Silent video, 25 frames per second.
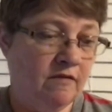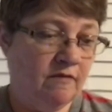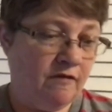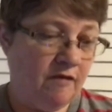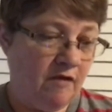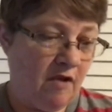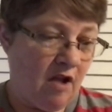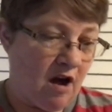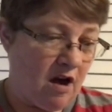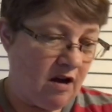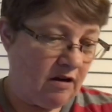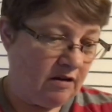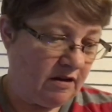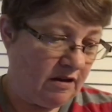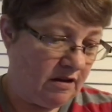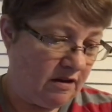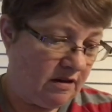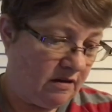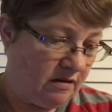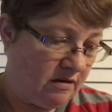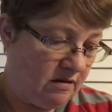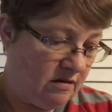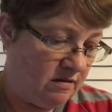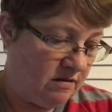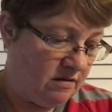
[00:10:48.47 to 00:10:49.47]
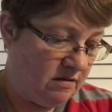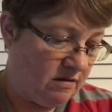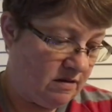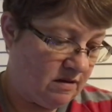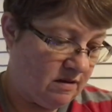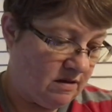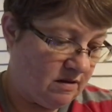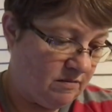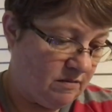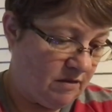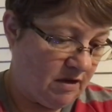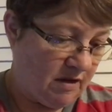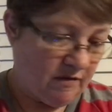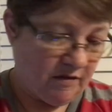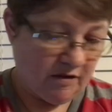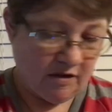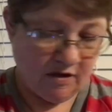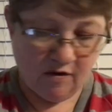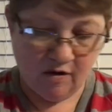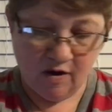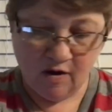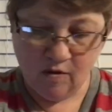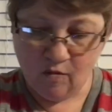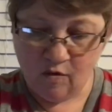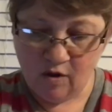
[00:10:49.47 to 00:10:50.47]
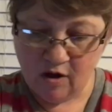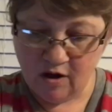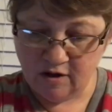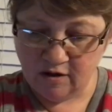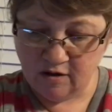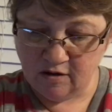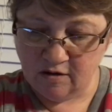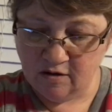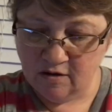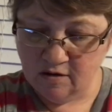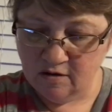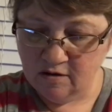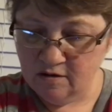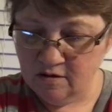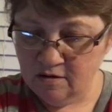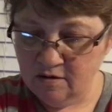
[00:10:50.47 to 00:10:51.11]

vlogging, um, even though I wanted